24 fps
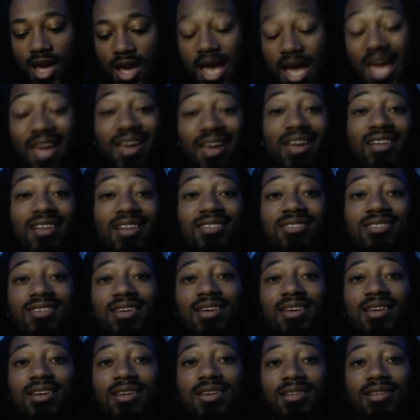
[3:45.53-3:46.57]

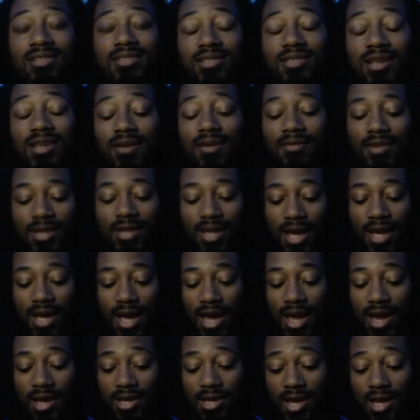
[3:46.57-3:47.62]

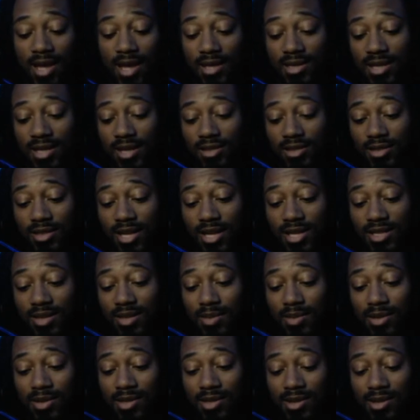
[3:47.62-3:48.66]
1878. That sounds like
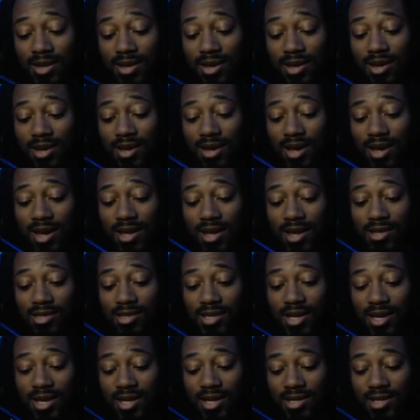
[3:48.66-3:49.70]
some
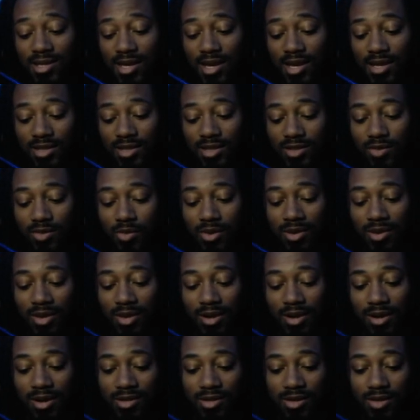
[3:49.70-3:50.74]
intense history
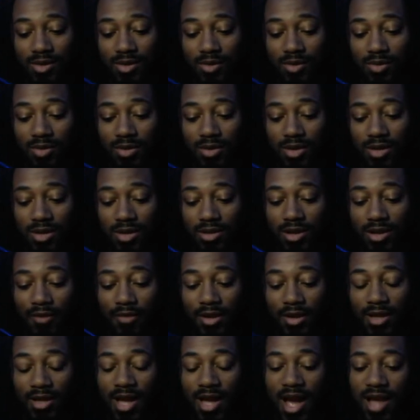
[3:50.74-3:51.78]
there. So
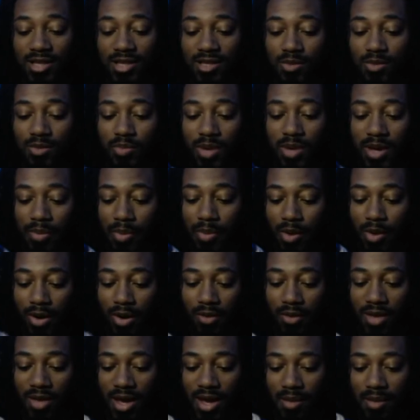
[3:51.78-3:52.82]
definitely glad to be a part
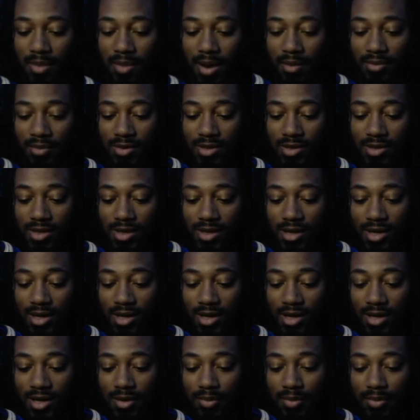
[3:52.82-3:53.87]
of that, be able
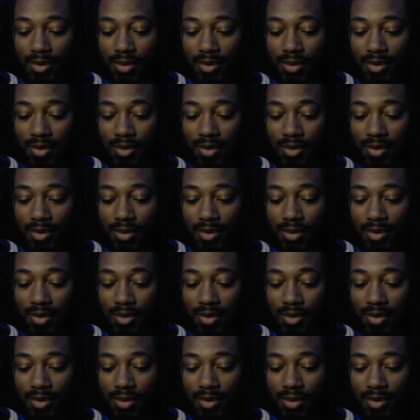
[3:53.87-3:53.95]
to,